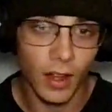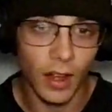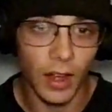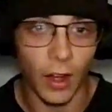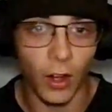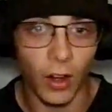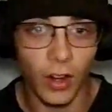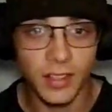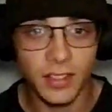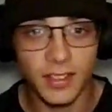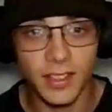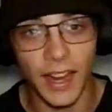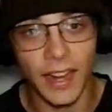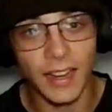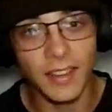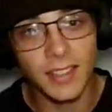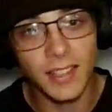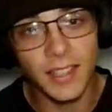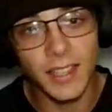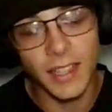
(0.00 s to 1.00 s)
Honestly, I
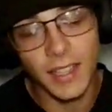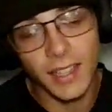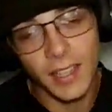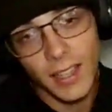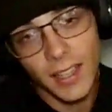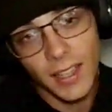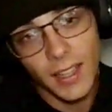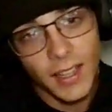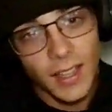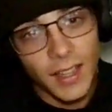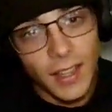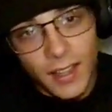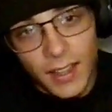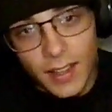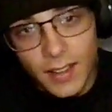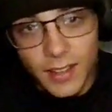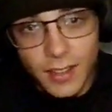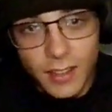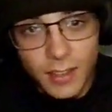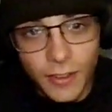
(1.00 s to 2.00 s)
see
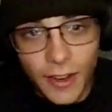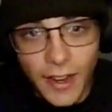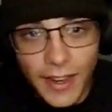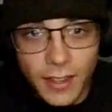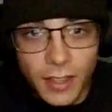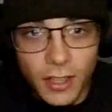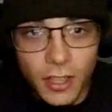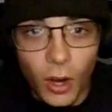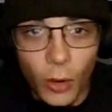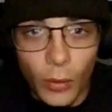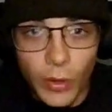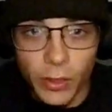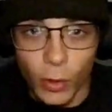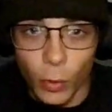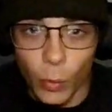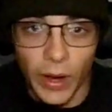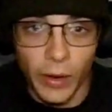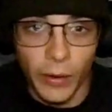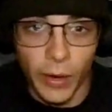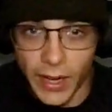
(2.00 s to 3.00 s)
this fight could go either
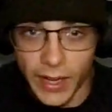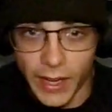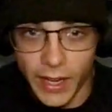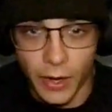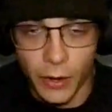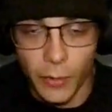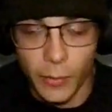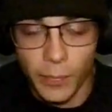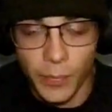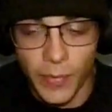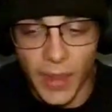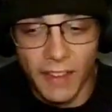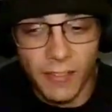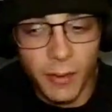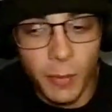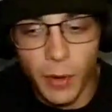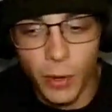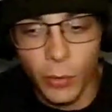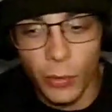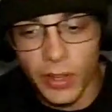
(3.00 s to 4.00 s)
way right now. I
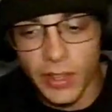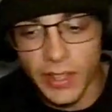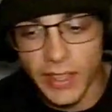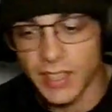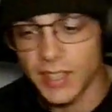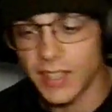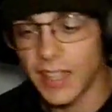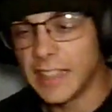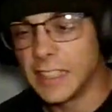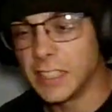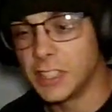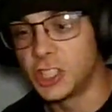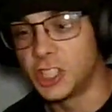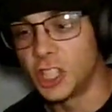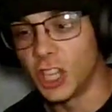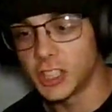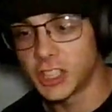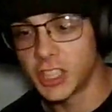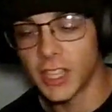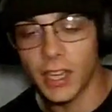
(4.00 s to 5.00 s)
haven't been really
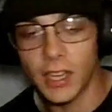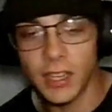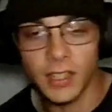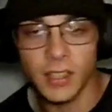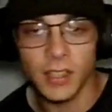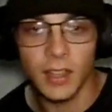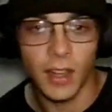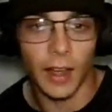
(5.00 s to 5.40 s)
judging it.